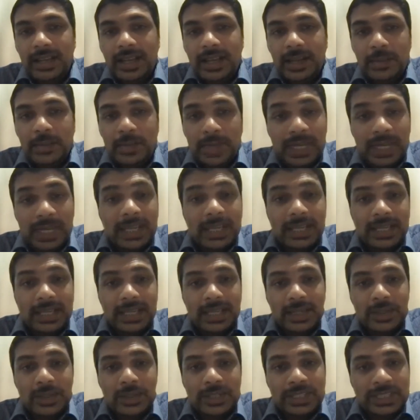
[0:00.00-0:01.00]
building an
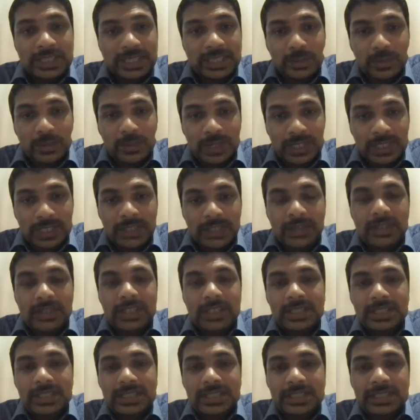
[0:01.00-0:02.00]
ecosystem which is
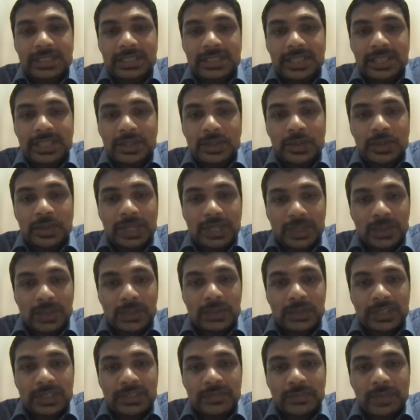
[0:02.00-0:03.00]
not just
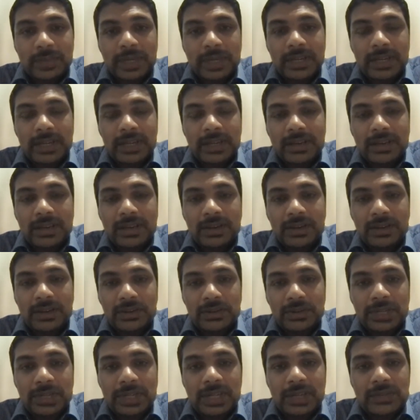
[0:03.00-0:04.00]
inclusive, but
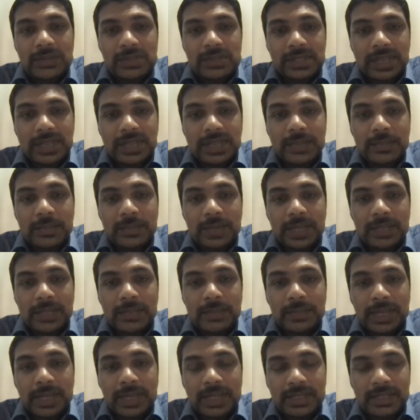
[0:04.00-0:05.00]
also allows
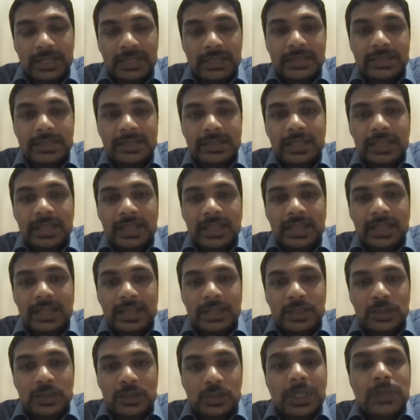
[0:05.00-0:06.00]
other partners
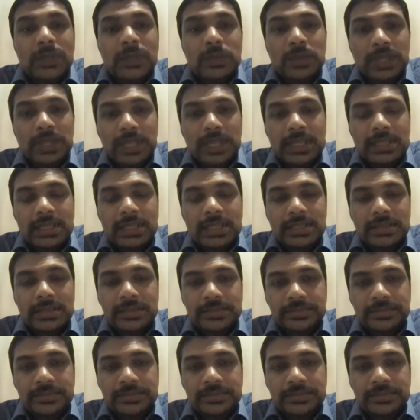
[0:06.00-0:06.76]
to work with us.